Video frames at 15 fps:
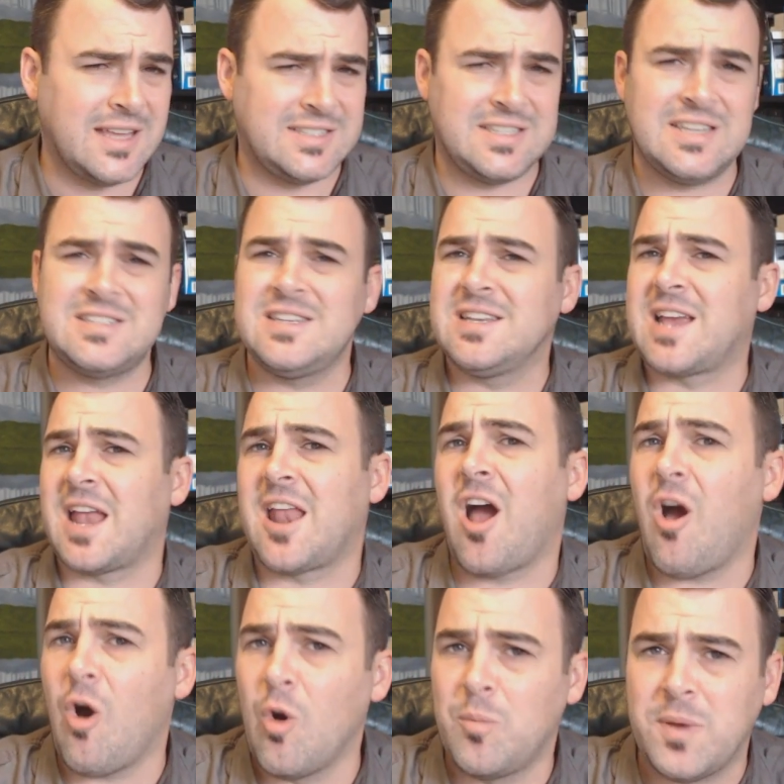it's easy to kind of
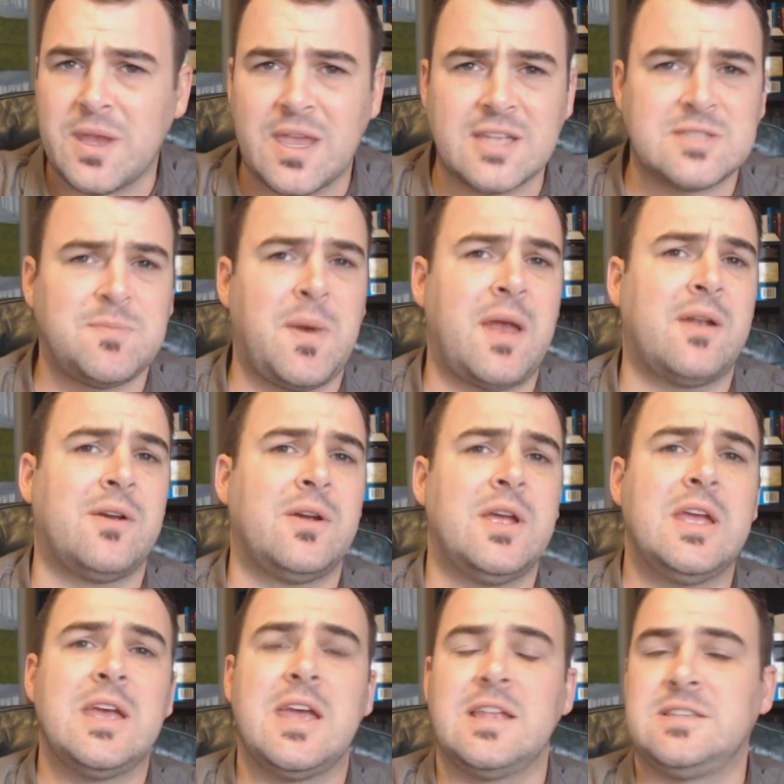hope it gets better.
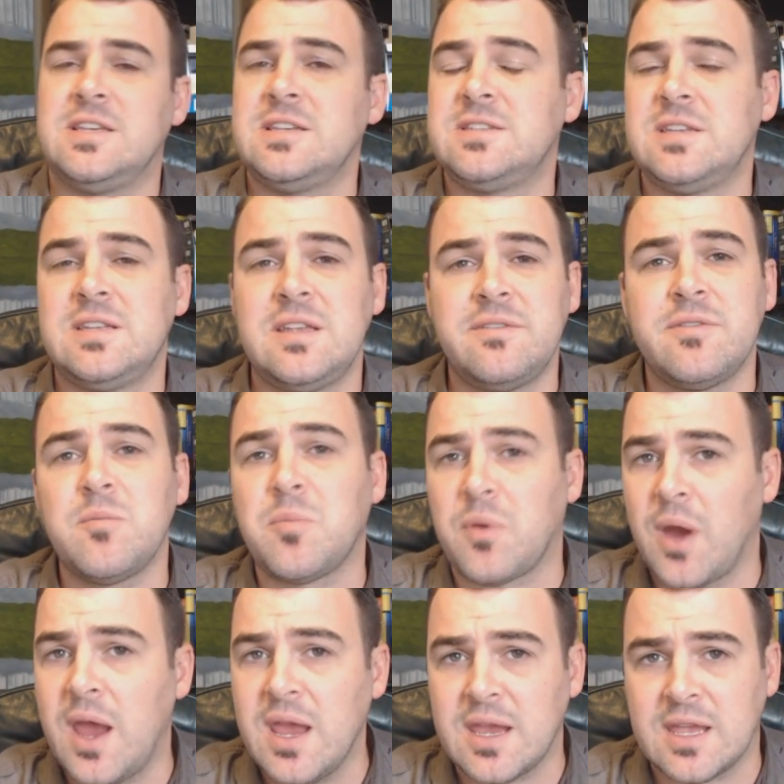It's easy to even
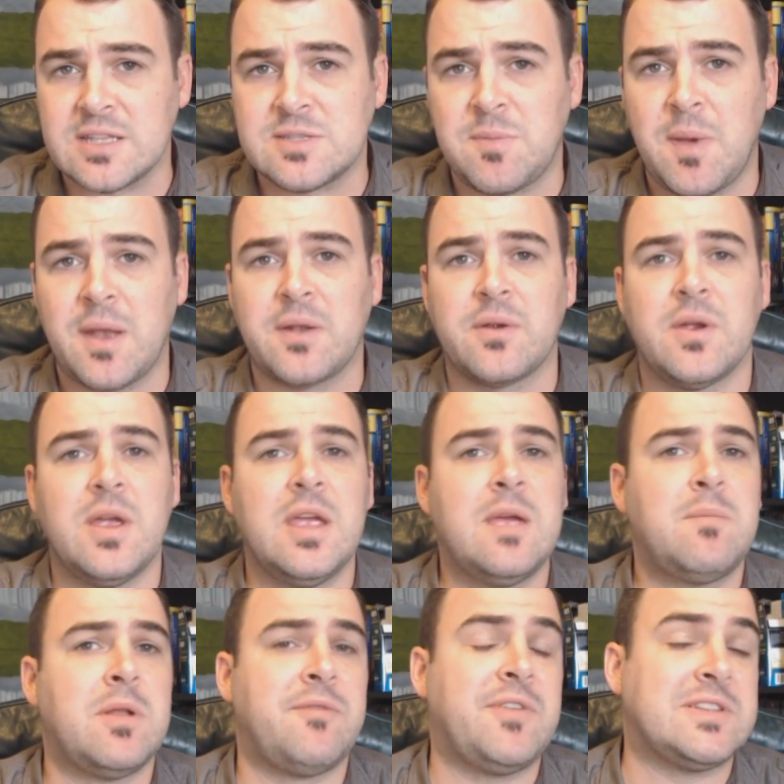pray it gets better.
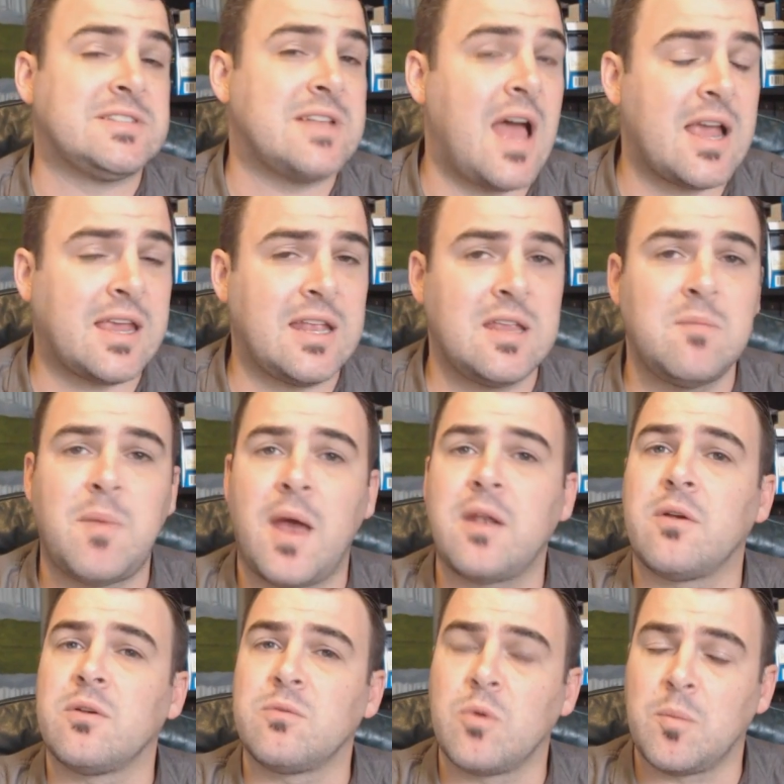But if it's not getting
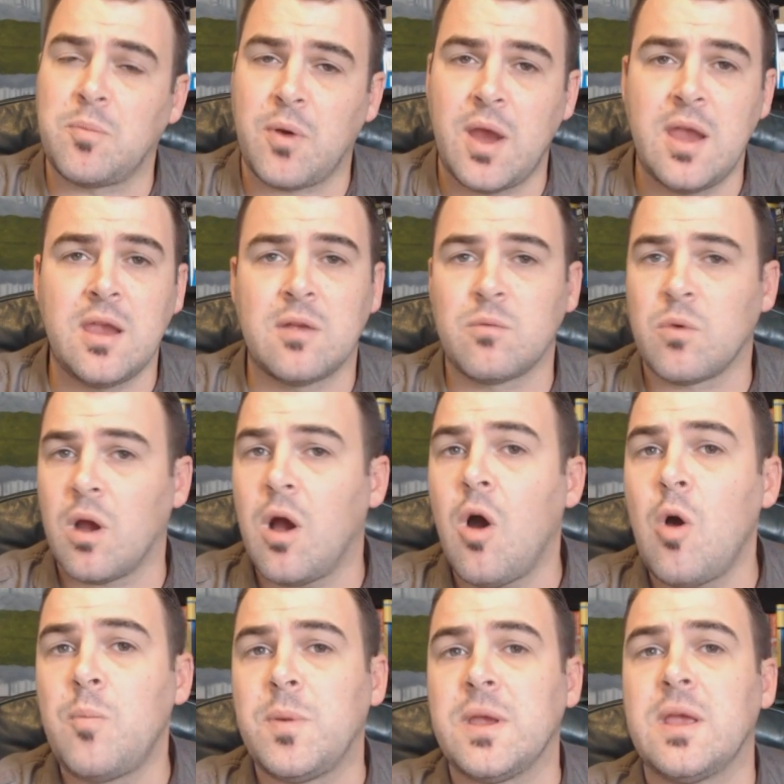better and we're praying and we're
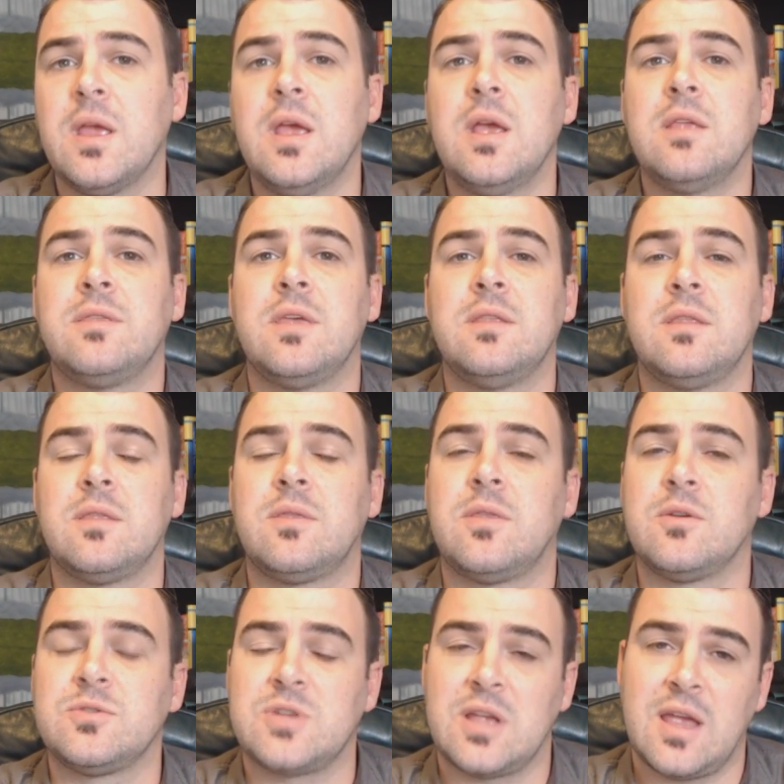hoping, then
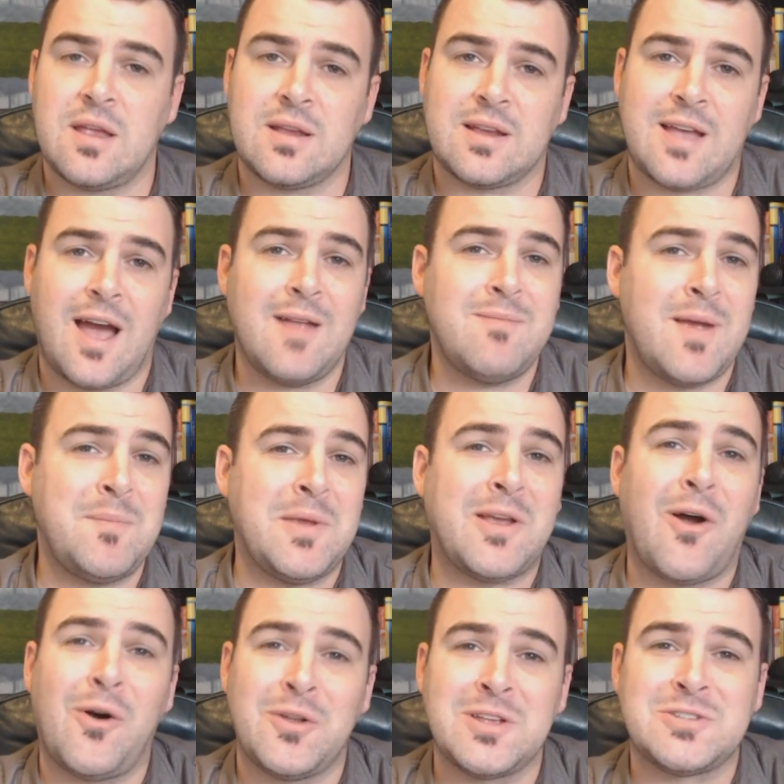God might be
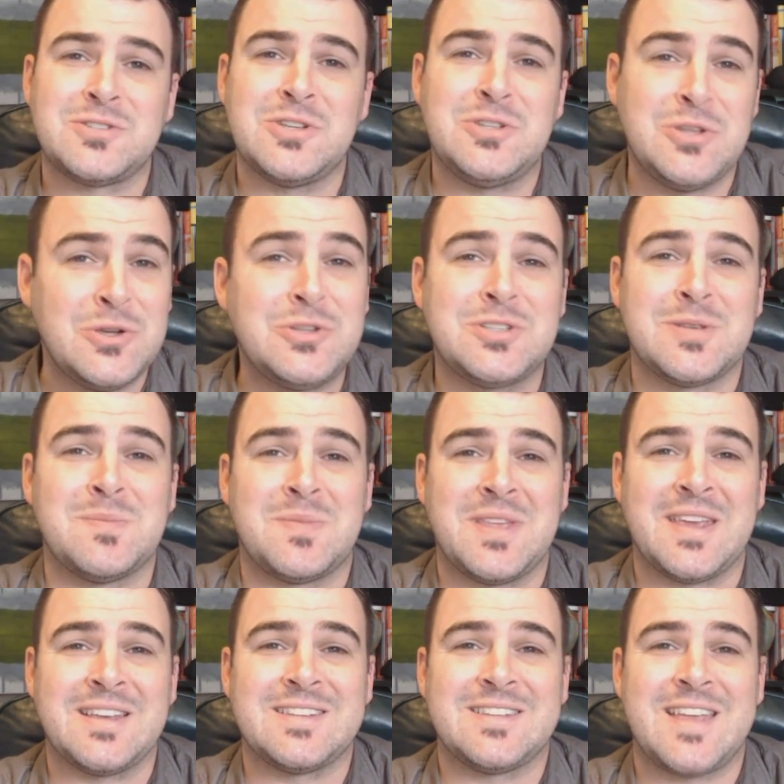calling us to do some
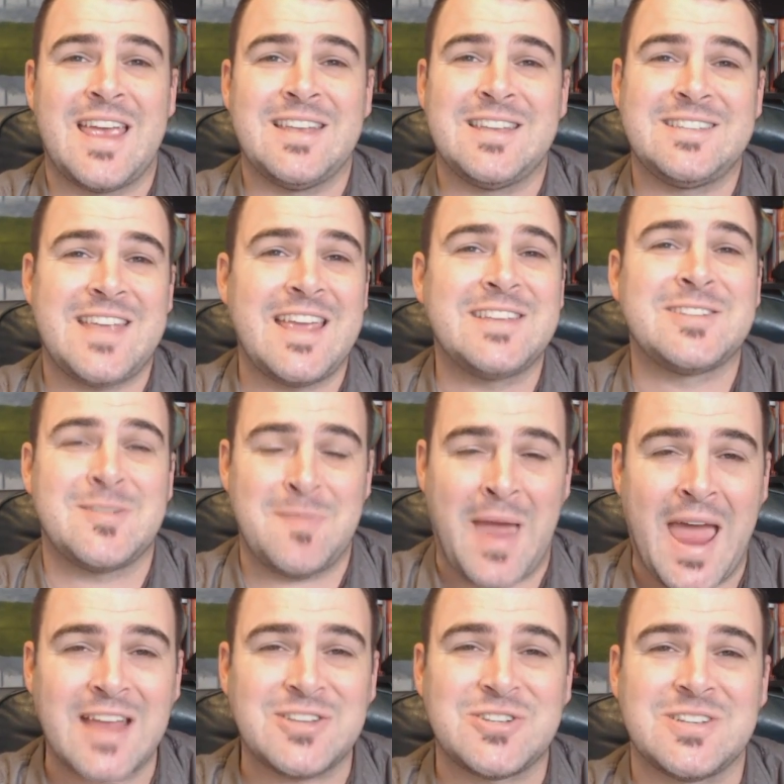things and to take some
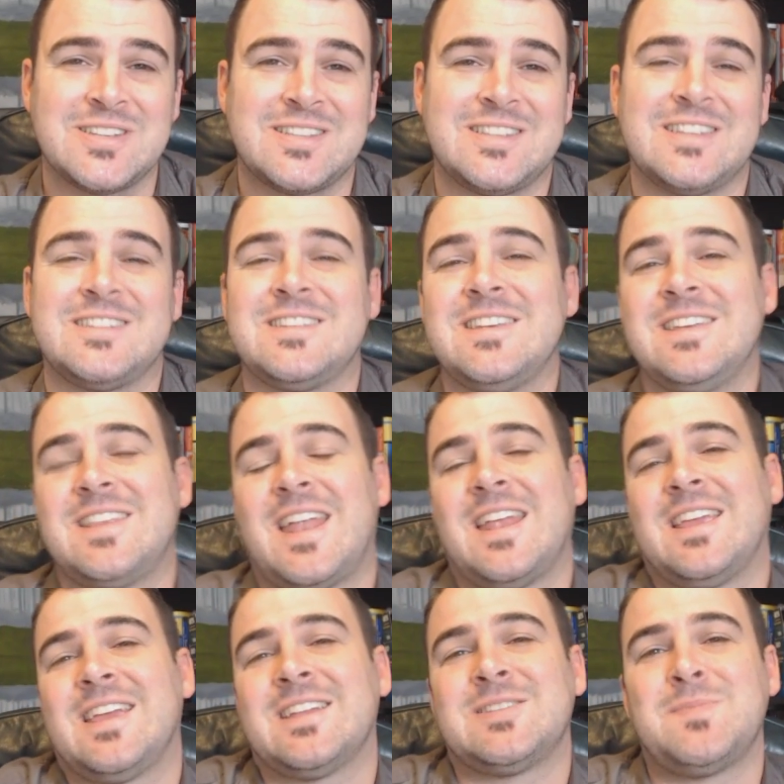action to see that
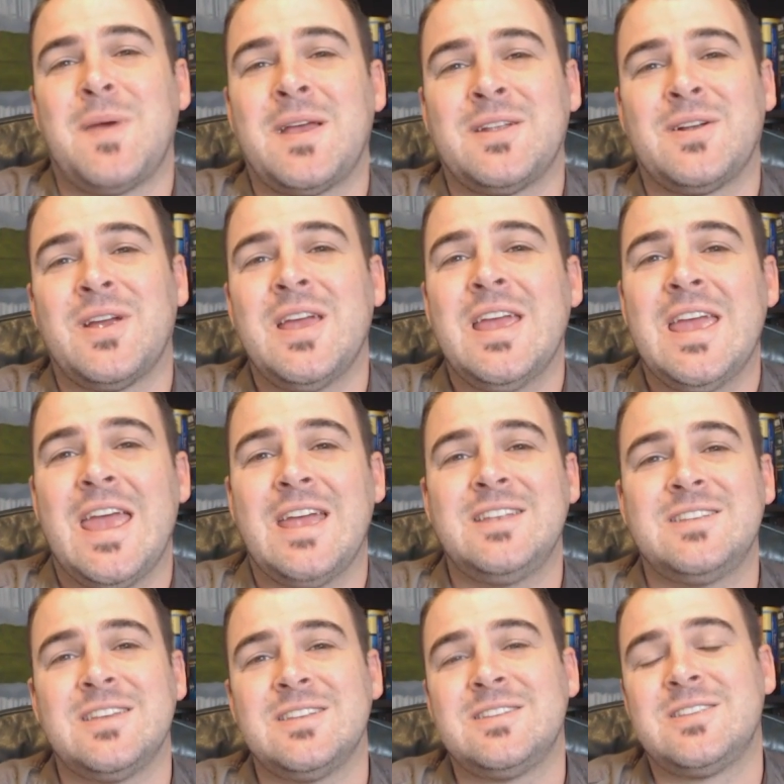it gets better
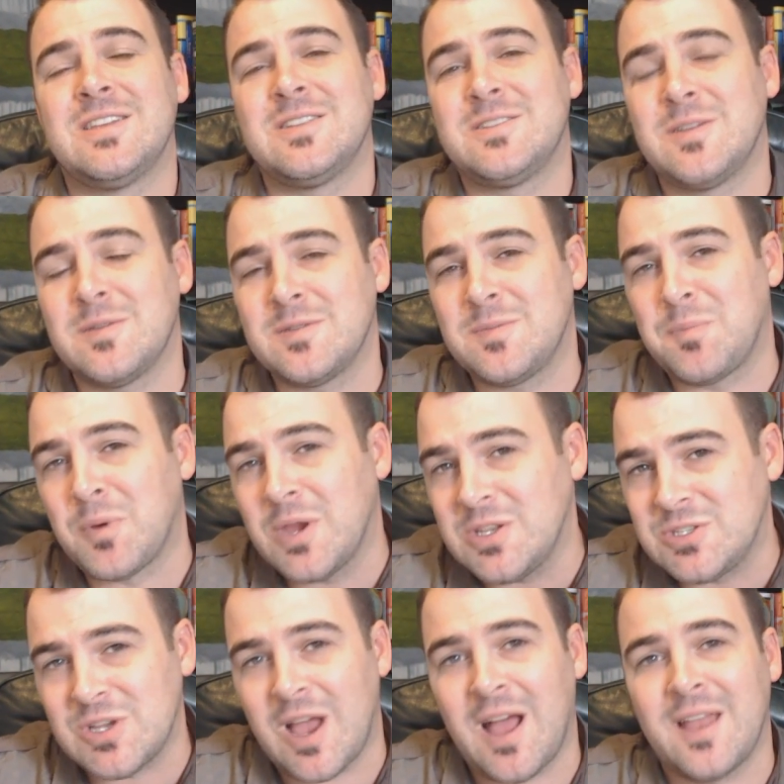and to
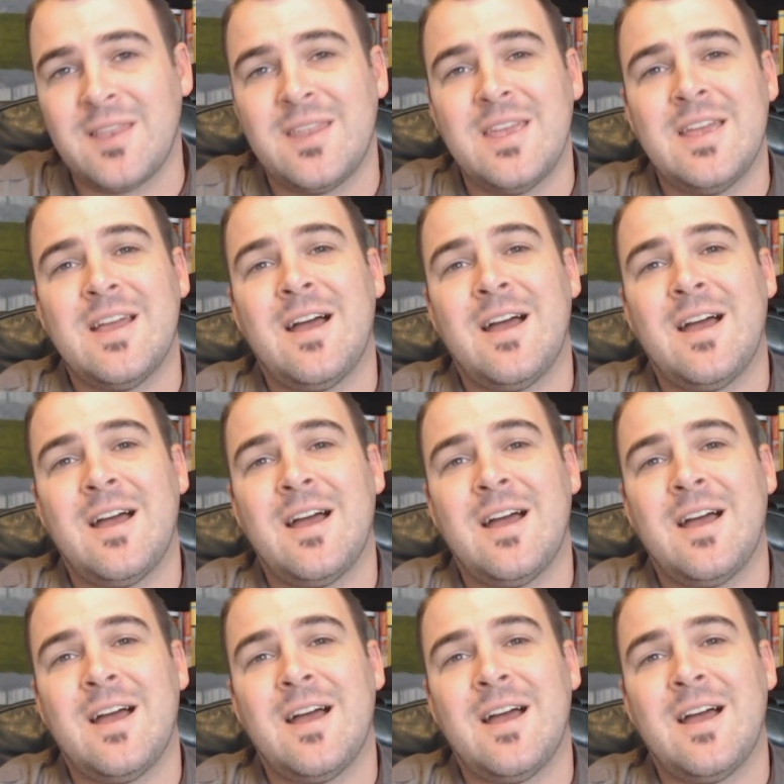preach on